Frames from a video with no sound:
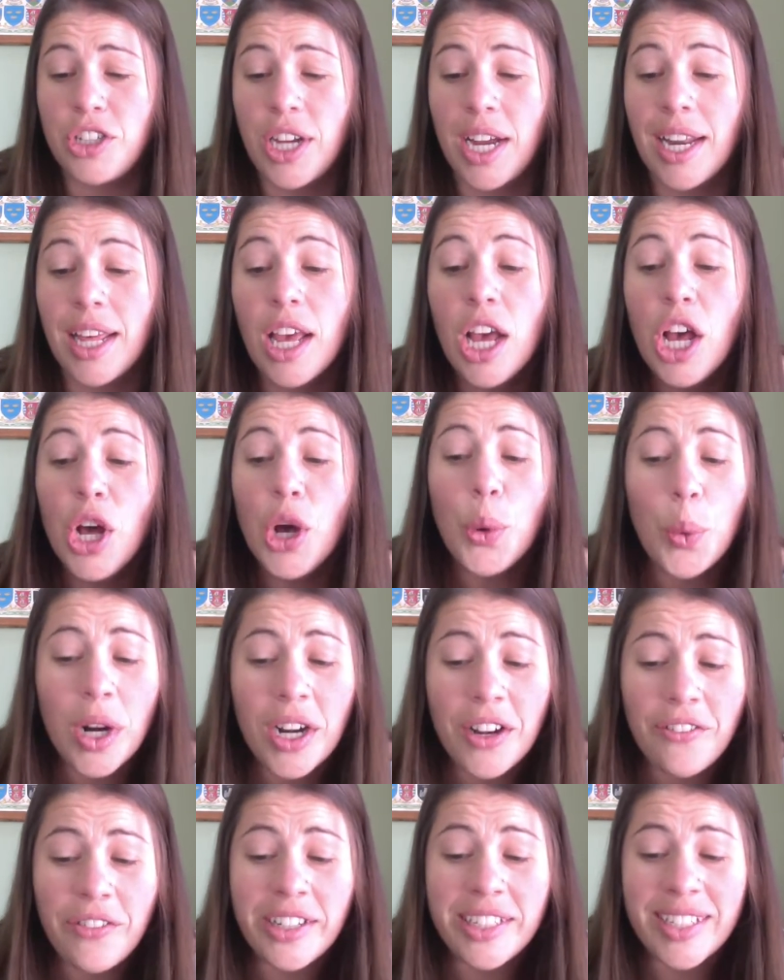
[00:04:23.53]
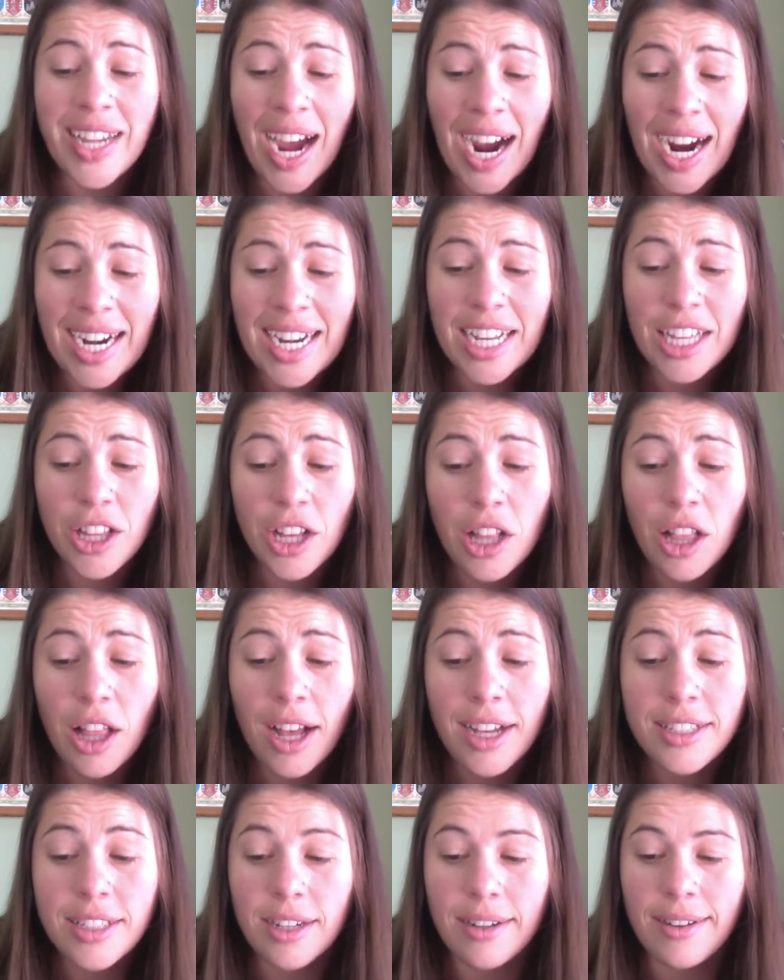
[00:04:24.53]
Jenny. What if he's hiding in the
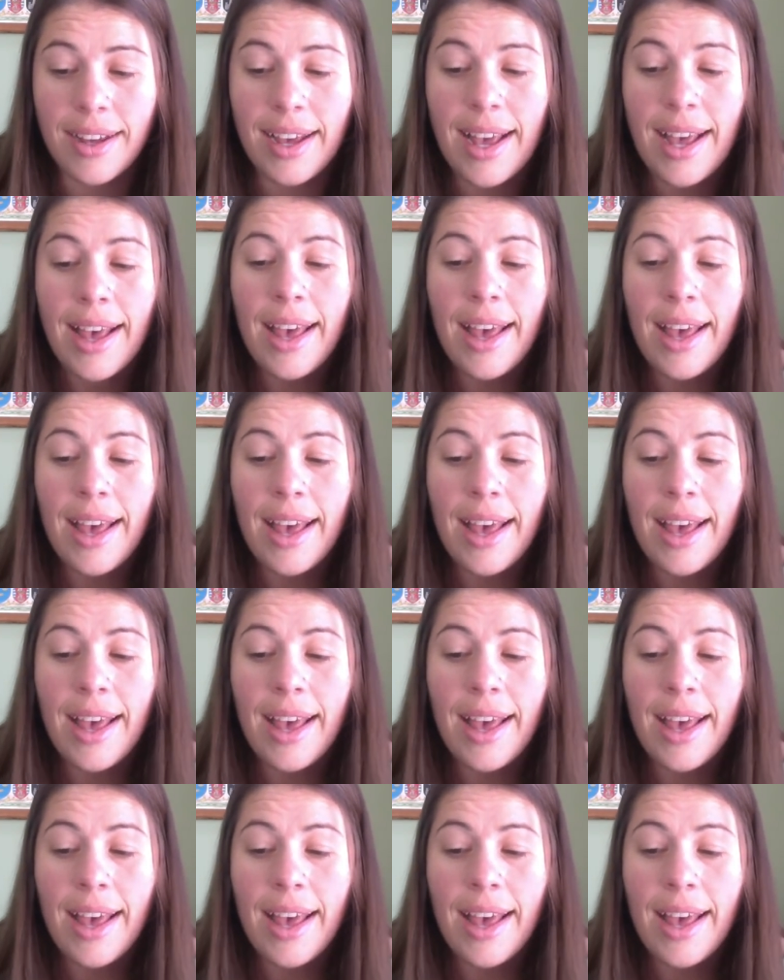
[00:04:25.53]
closet?